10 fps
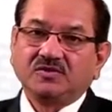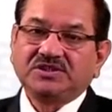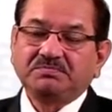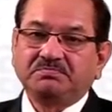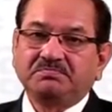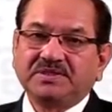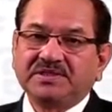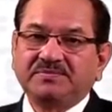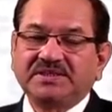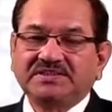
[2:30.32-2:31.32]
You see,
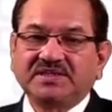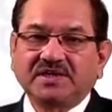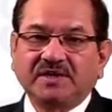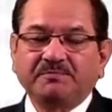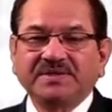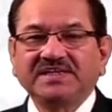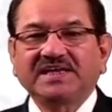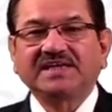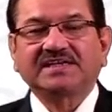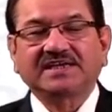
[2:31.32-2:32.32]
if there is a company
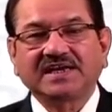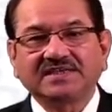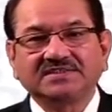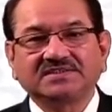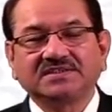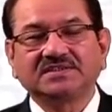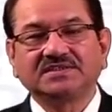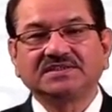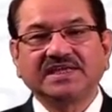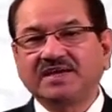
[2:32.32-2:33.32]
like Reliance,
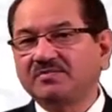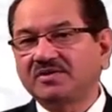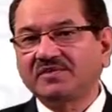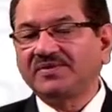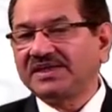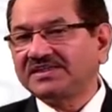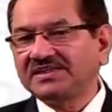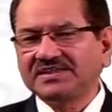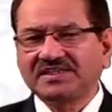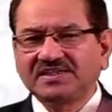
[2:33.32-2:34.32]
they have got a
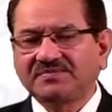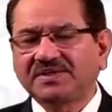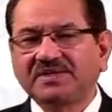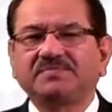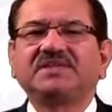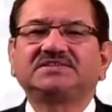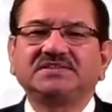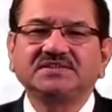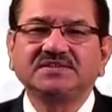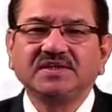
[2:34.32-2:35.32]
factory in the different
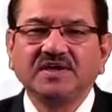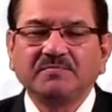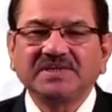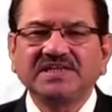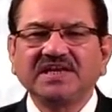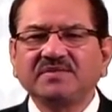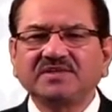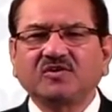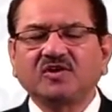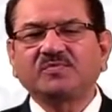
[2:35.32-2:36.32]
places, but they have
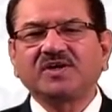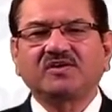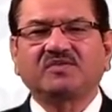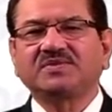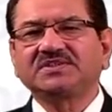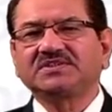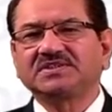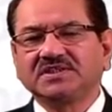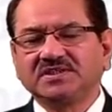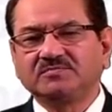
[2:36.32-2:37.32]
a corporate
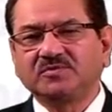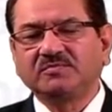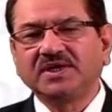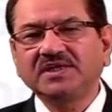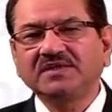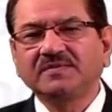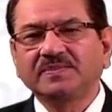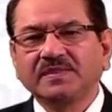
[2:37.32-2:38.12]
office in Mumbai,